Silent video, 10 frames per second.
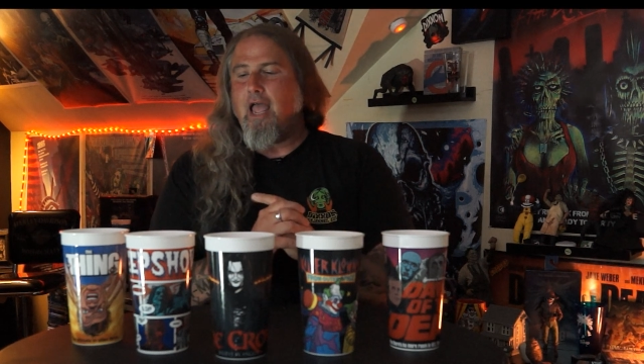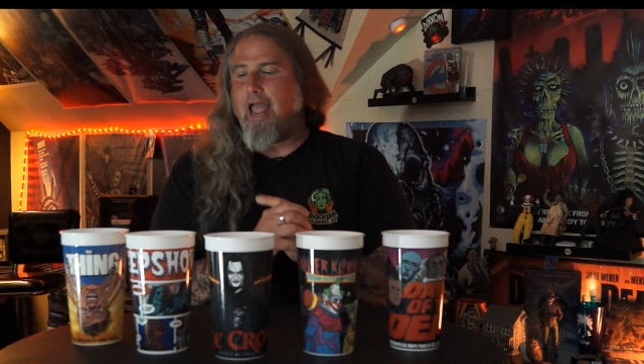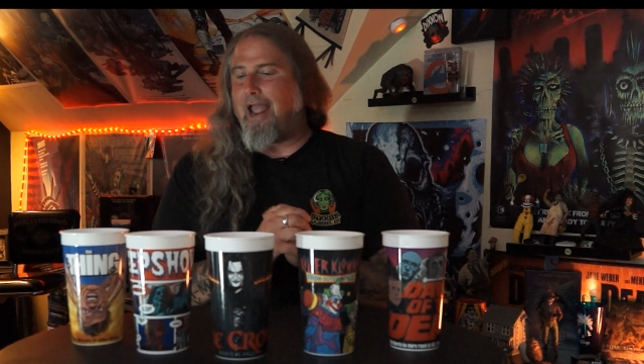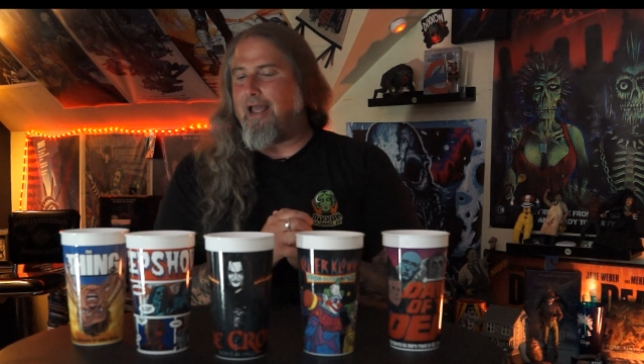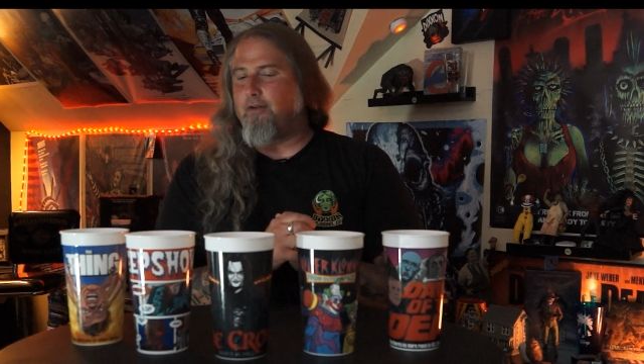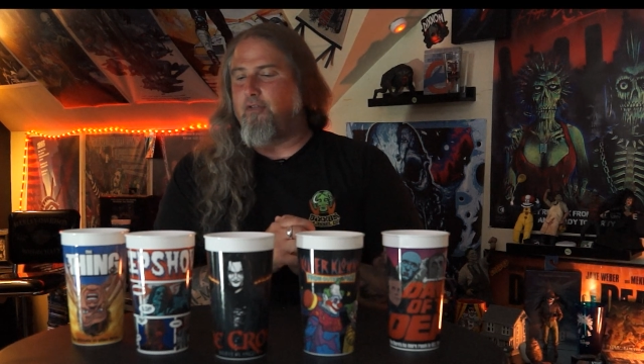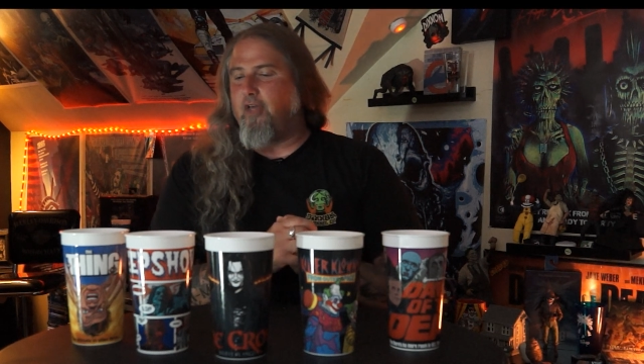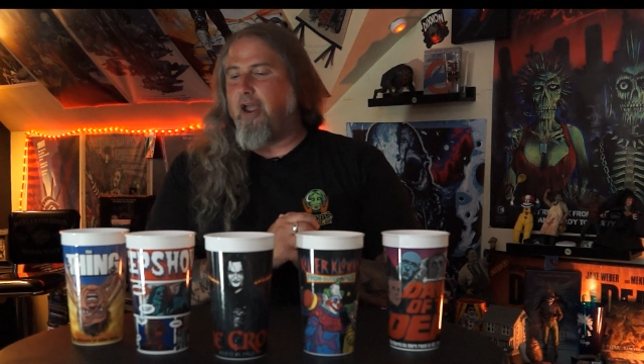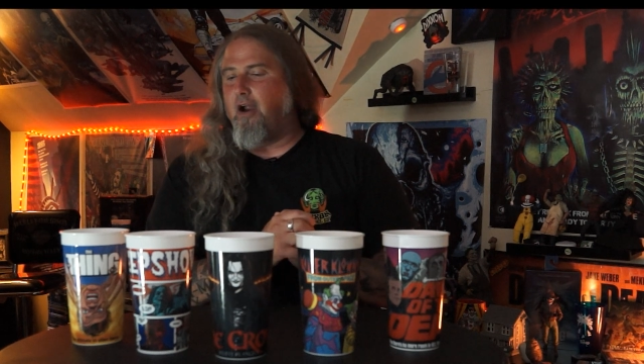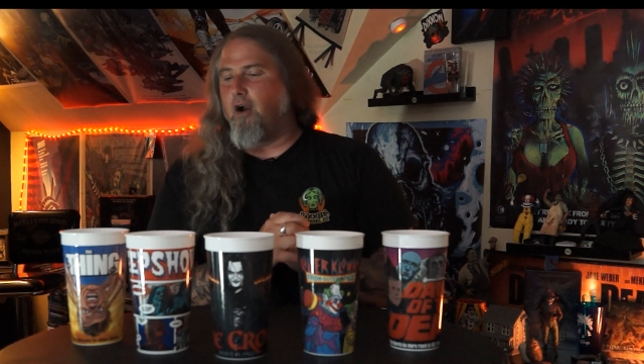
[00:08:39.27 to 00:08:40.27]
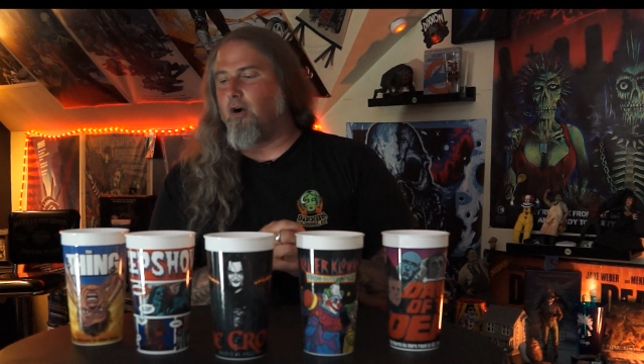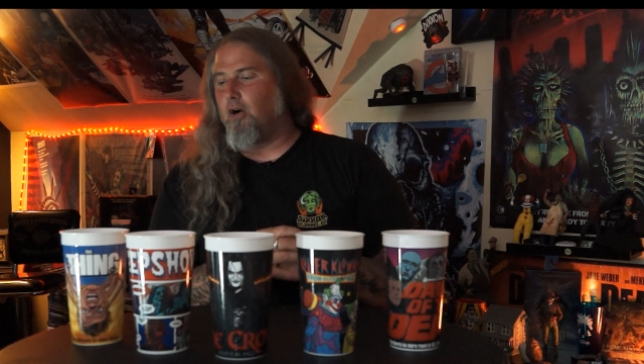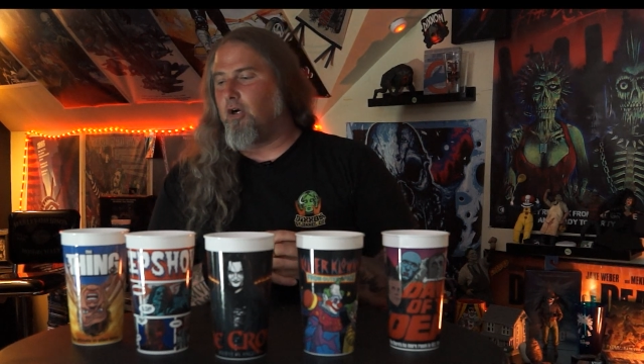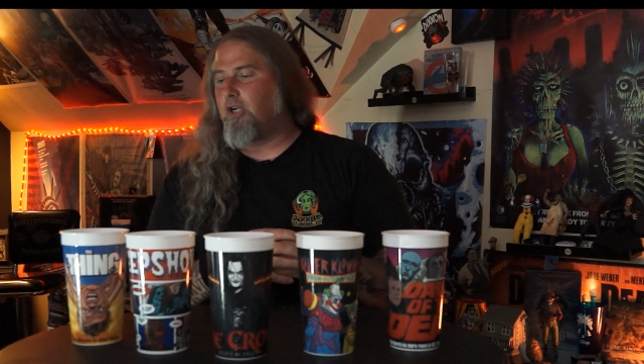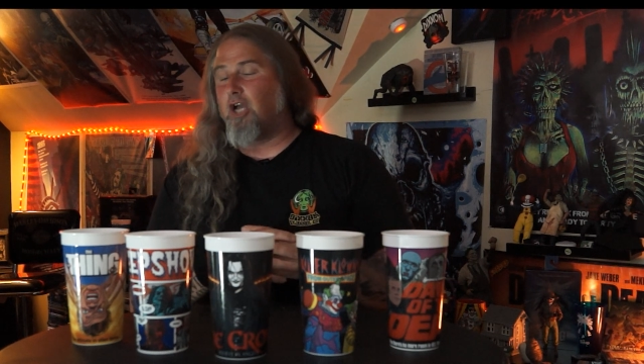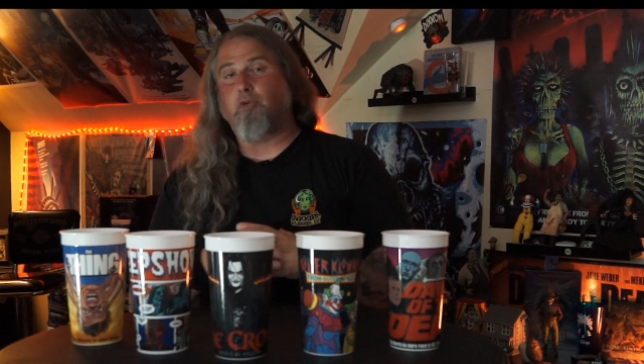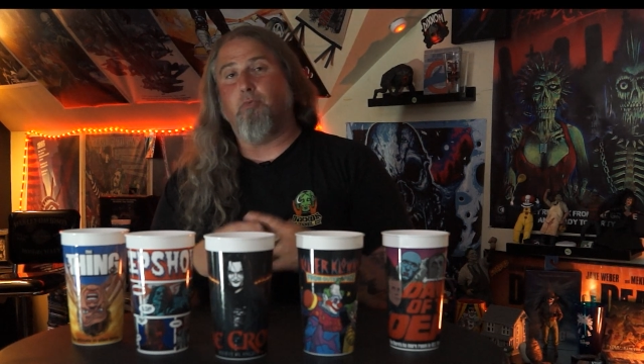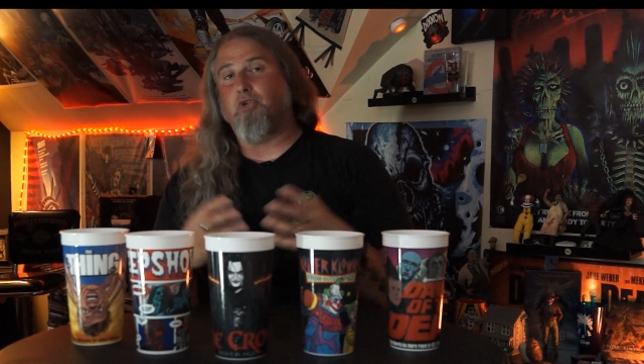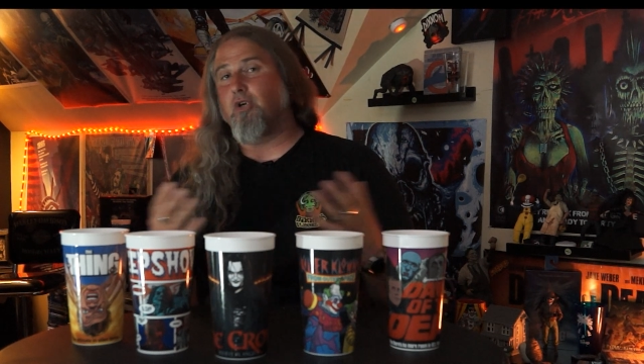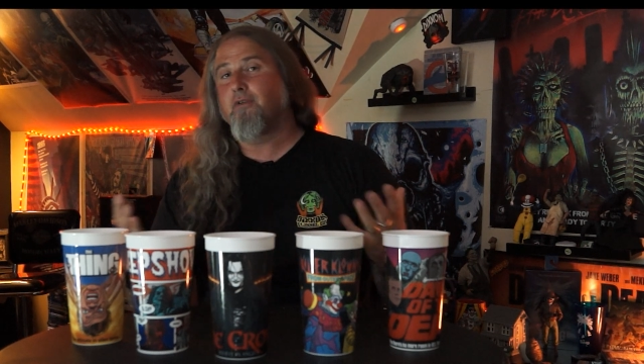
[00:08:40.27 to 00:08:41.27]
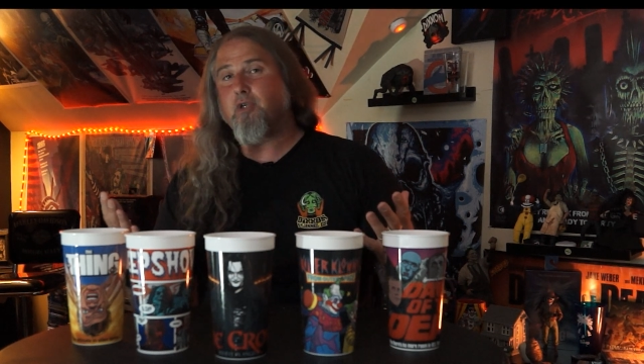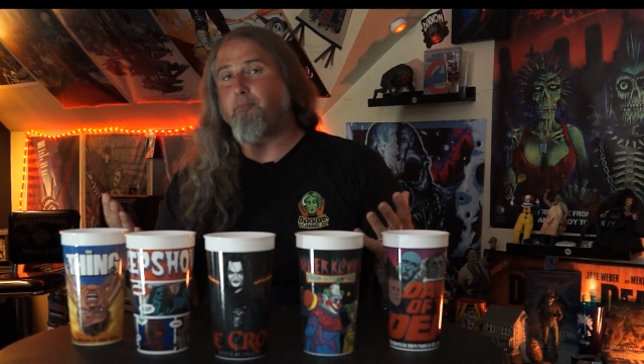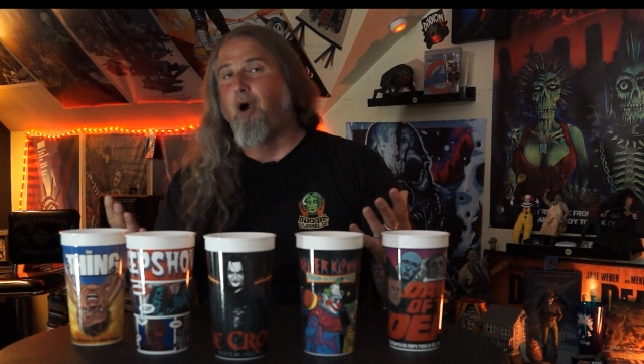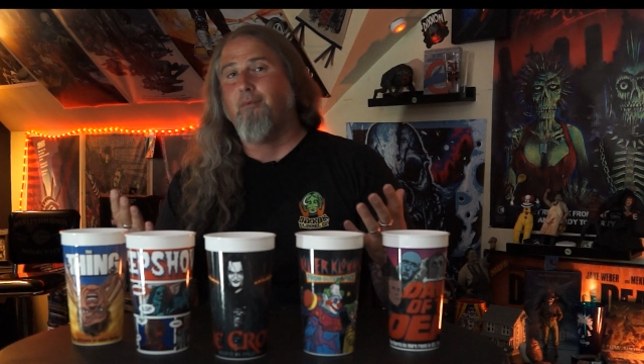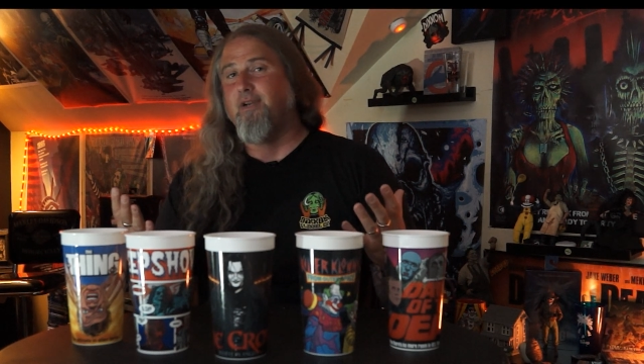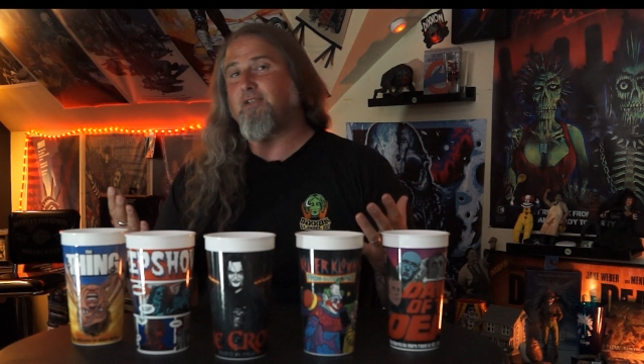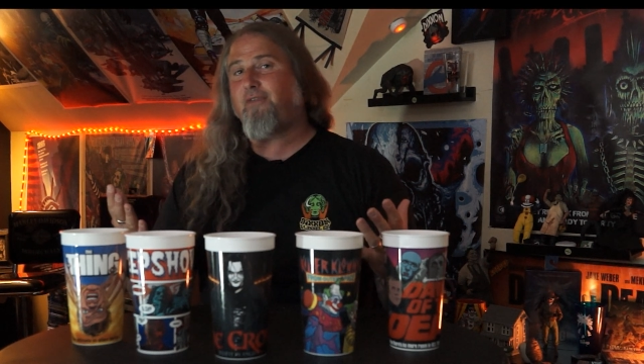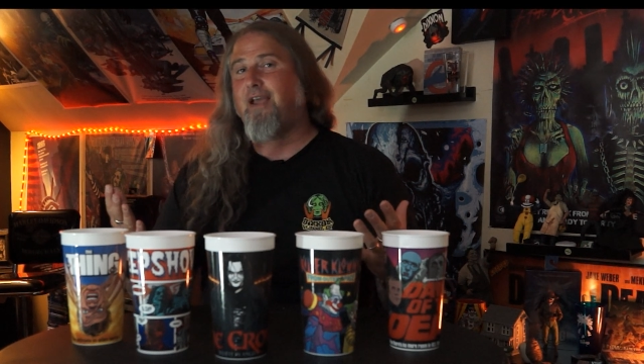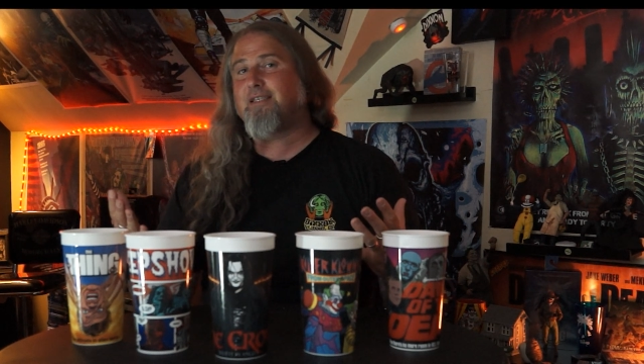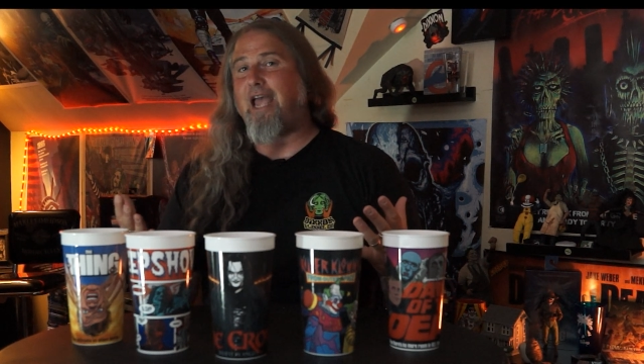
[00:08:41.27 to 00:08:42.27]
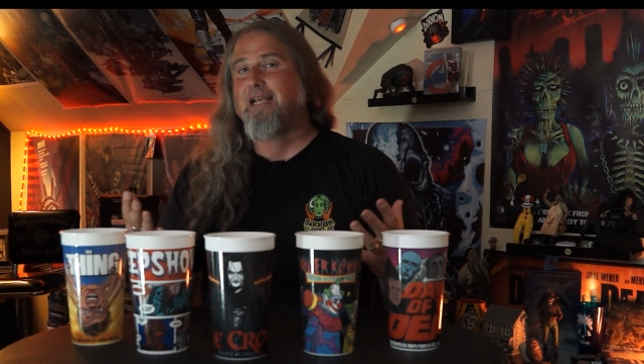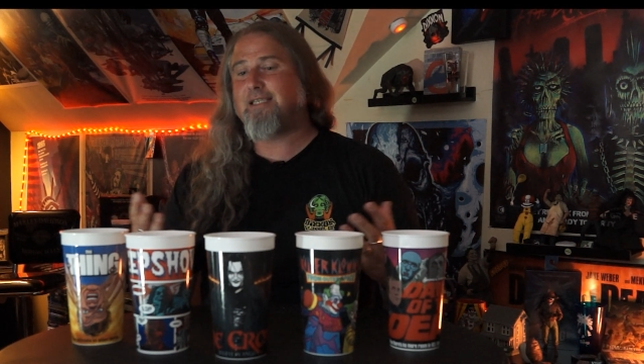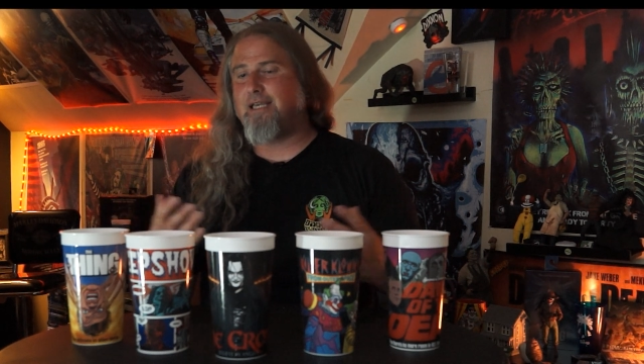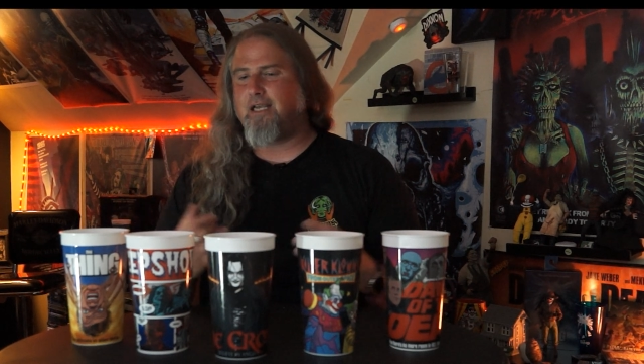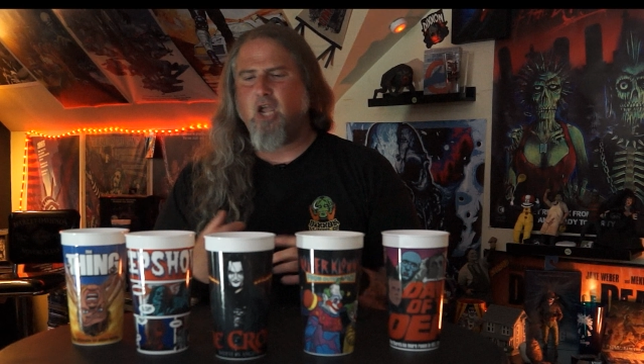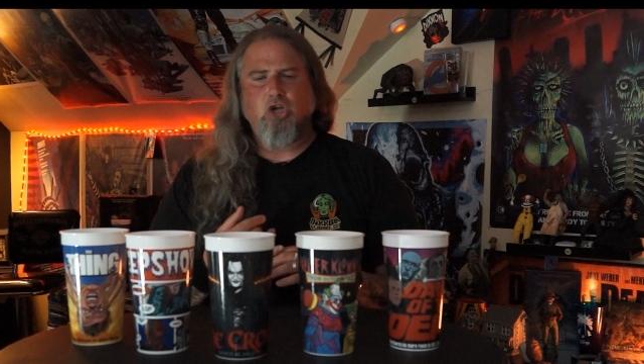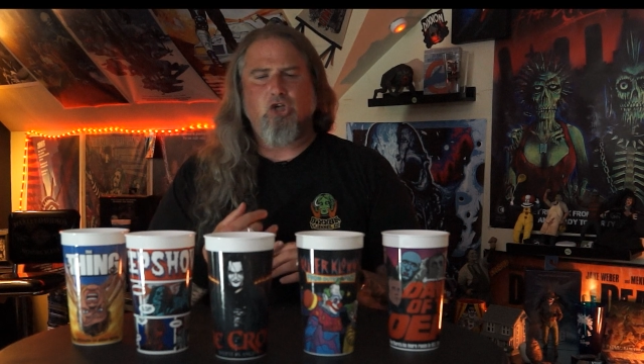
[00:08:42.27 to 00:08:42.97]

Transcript: and their customer service department is fantastic.